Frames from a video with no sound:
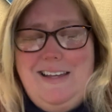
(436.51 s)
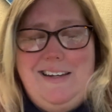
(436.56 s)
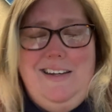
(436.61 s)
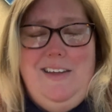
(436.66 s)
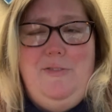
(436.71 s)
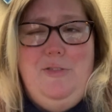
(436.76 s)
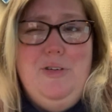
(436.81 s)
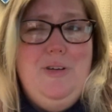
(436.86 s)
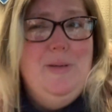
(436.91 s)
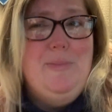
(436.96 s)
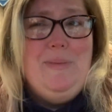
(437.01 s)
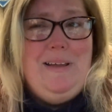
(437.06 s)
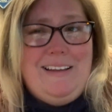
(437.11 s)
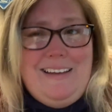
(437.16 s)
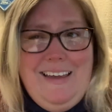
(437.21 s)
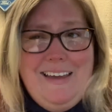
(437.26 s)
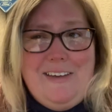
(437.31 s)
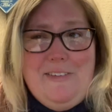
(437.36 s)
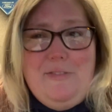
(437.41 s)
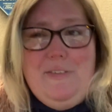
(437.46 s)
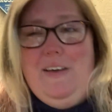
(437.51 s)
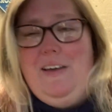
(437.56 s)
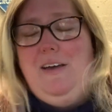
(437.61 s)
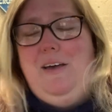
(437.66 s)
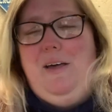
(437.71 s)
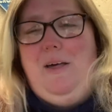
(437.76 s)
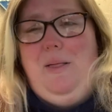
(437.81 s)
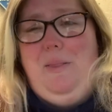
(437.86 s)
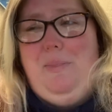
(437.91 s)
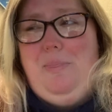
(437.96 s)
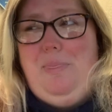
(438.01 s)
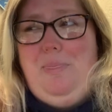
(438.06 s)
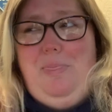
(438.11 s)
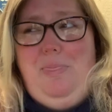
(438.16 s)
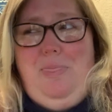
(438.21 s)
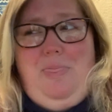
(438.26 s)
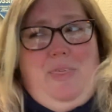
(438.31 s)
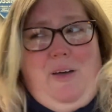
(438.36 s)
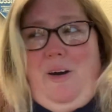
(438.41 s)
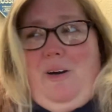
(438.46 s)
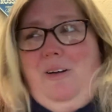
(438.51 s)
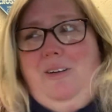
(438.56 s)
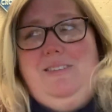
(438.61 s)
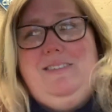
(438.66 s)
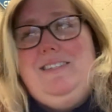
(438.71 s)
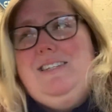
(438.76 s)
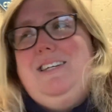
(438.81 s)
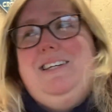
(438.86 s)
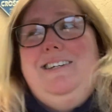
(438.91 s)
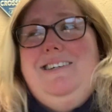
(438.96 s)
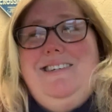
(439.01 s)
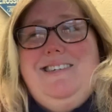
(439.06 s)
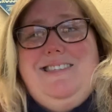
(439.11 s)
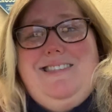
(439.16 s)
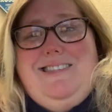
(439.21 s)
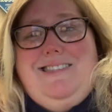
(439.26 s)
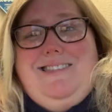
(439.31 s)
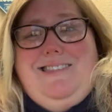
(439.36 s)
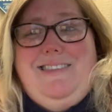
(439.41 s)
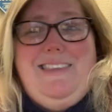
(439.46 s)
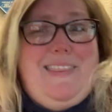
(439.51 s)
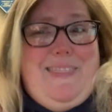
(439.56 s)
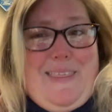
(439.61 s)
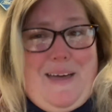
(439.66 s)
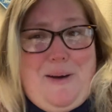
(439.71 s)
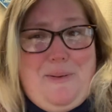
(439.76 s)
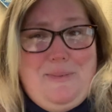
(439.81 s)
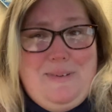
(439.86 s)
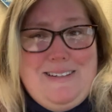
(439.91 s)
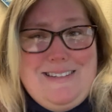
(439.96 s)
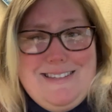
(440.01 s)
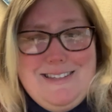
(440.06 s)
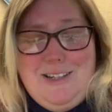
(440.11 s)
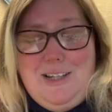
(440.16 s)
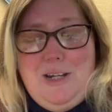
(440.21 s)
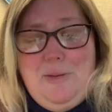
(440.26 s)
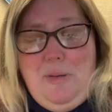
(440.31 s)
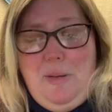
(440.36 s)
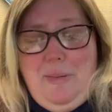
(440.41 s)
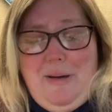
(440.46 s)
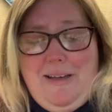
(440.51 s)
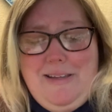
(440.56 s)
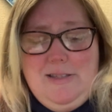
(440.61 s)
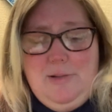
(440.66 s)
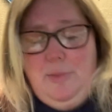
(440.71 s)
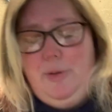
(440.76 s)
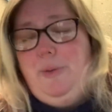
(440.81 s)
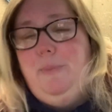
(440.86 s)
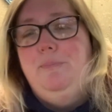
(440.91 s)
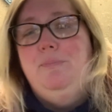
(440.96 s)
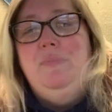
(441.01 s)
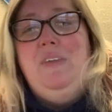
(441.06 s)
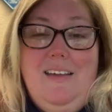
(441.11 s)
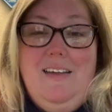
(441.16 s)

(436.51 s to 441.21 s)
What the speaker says: I never in my life thought that that was going to be possible.